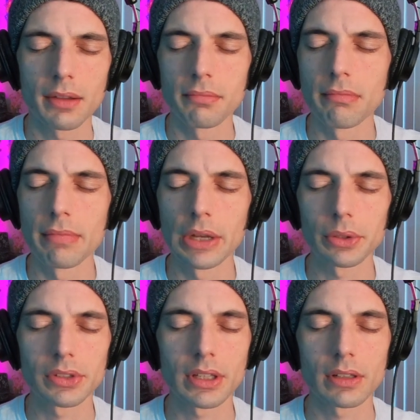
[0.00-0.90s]

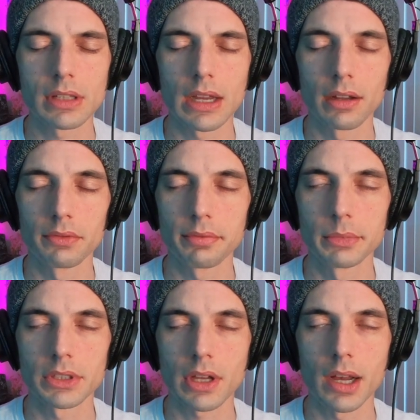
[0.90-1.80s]
melting down from
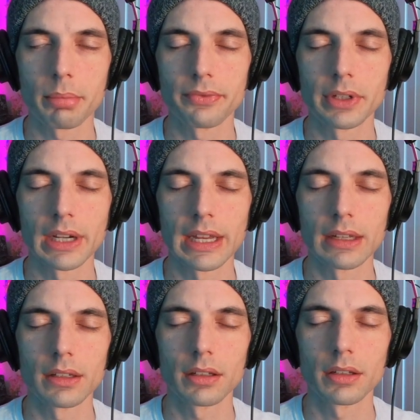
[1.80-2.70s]
the top of your
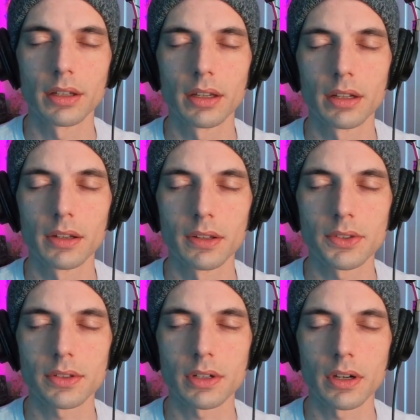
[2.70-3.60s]
head. It
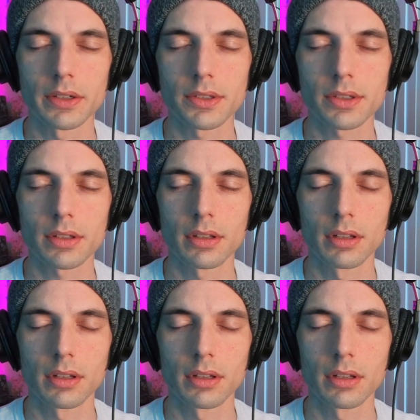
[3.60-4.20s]
starts,